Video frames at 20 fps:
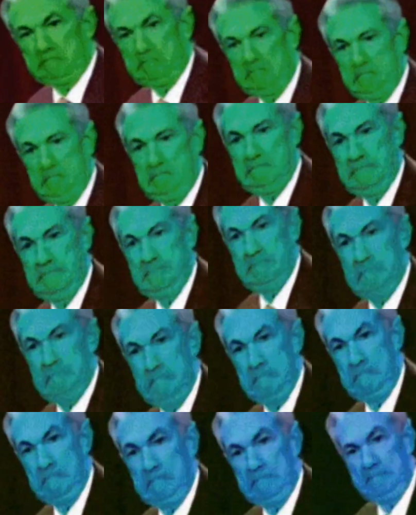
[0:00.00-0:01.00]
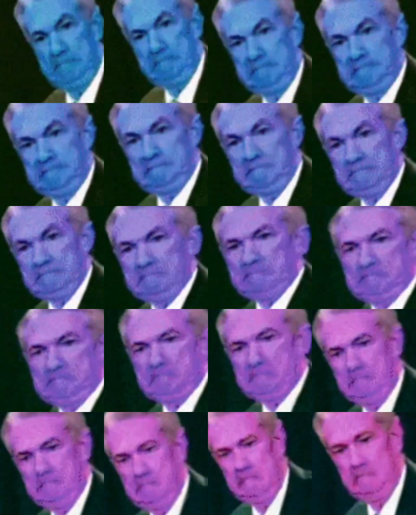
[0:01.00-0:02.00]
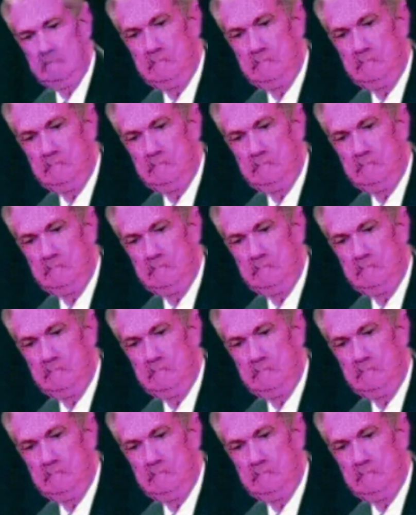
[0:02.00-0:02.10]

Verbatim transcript: inflationary coin. On top of